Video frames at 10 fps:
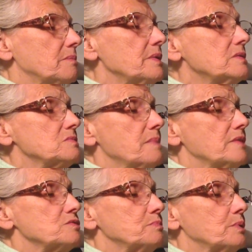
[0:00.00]
Biggest
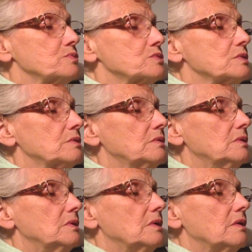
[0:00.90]
Mouse boasted
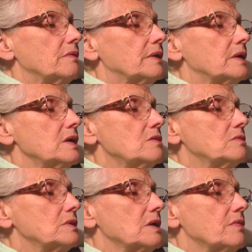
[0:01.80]
that he
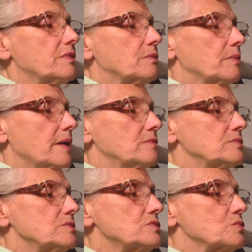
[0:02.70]
could get the
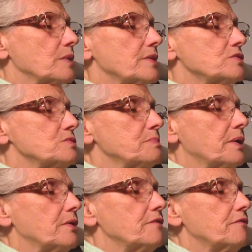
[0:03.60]
roundest, reddest
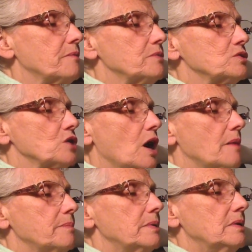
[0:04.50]
berry from the top.